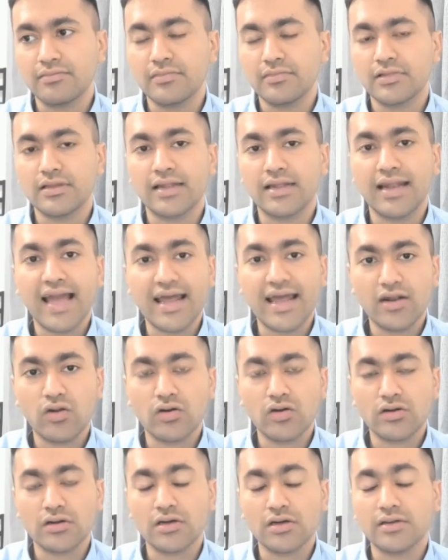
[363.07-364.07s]

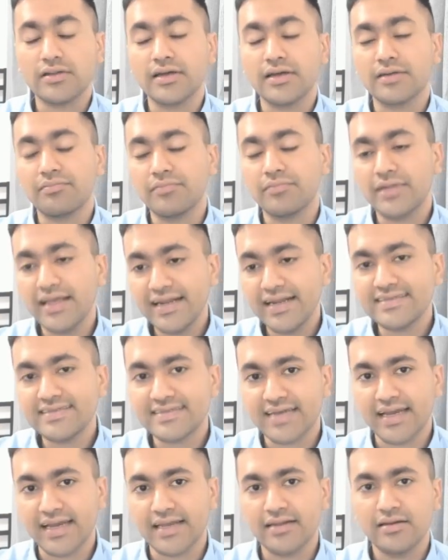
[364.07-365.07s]
the tenant
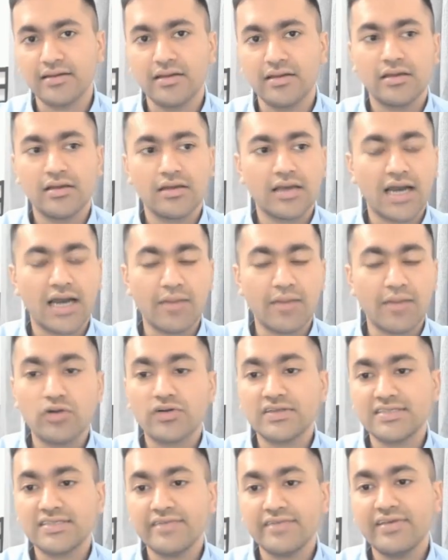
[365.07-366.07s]
side,
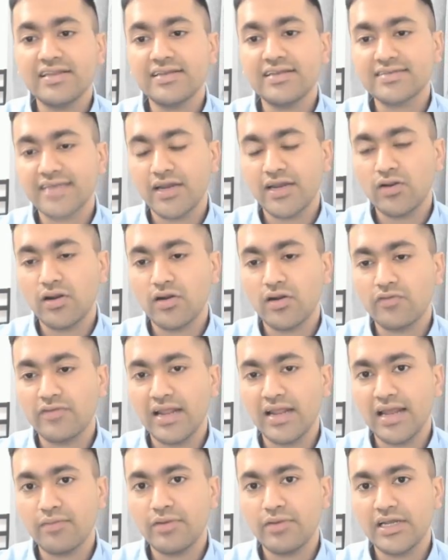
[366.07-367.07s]
upon receiving the schedule of
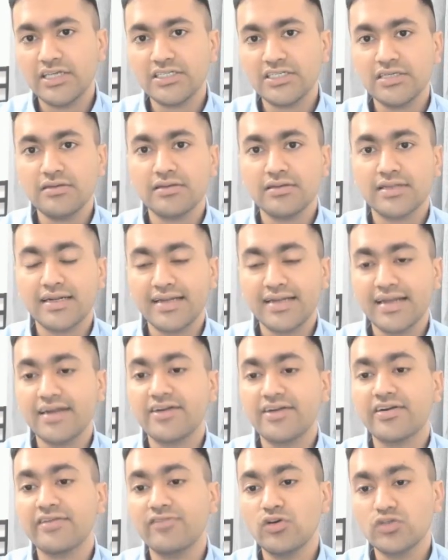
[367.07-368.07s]
dilapidation, the
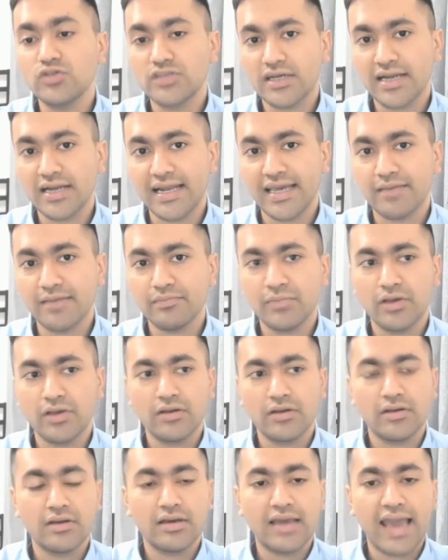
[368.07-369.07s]
tenant reviews the claim,
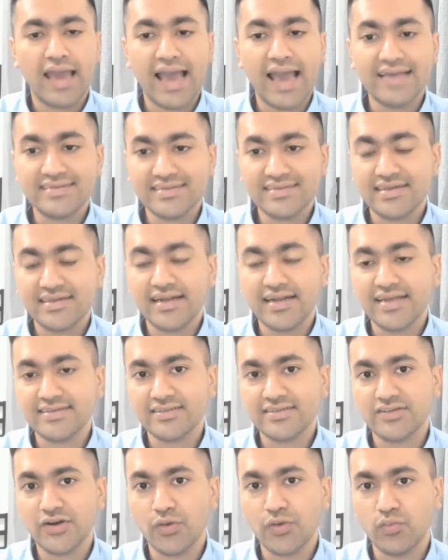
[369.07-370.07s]
assess the
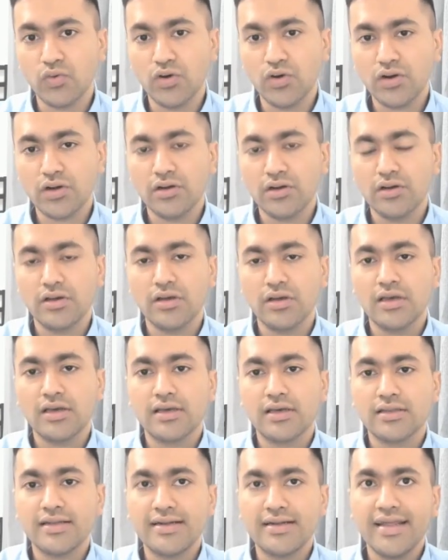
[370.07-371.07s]
necessary work.
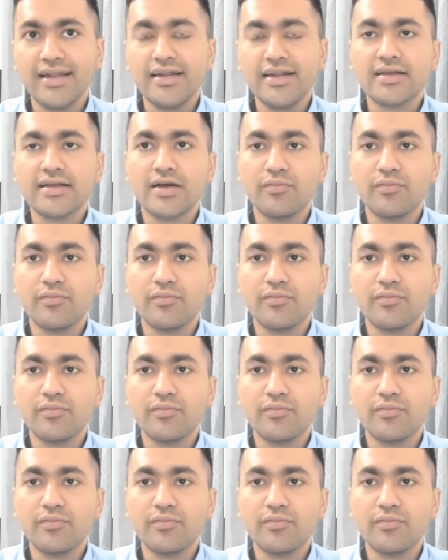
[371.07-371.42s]
The tenant